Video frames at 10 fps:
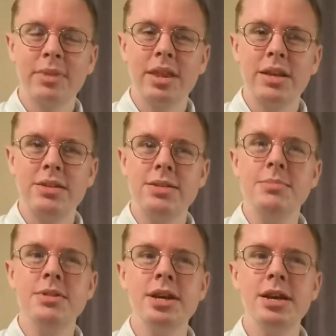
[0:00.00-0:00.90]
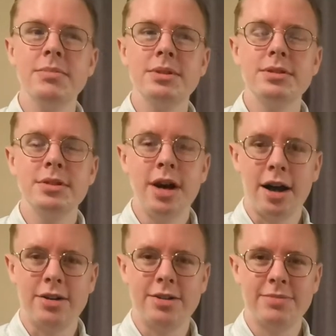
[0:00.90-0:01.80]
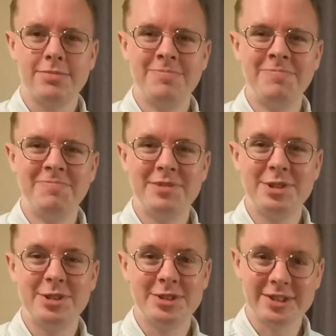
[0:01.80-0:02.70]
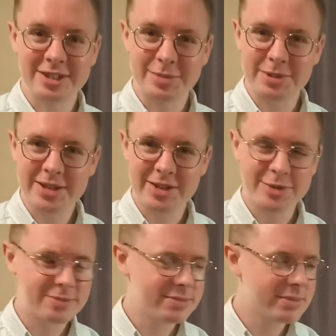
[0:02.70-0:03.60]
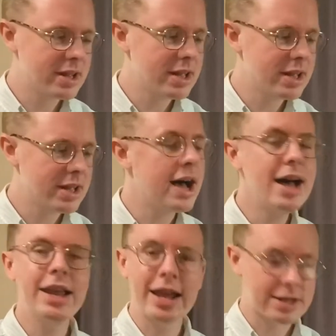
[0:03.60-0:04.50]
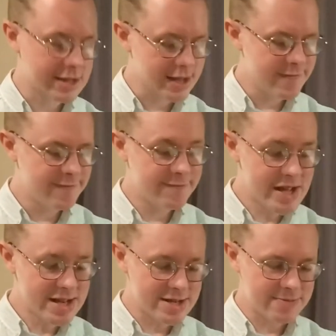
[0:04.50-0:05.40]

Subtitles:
sometimes not. Certainly at the piano. I like to have fun.